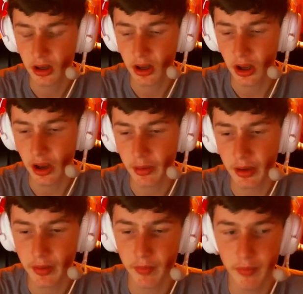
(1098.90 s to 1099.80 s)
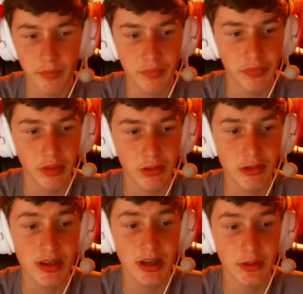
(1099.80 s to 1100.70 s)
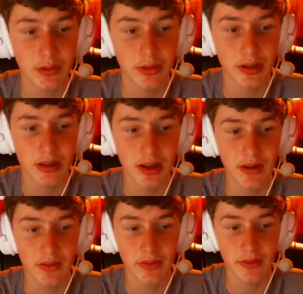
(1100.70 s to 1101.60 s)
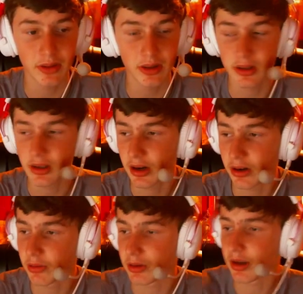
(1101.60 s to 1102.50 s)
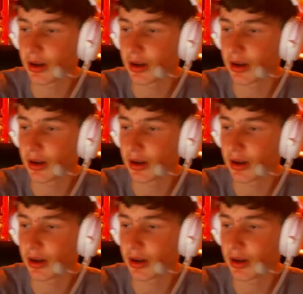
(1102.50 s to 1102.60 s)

I mean, we'll see how he plays. I don't know what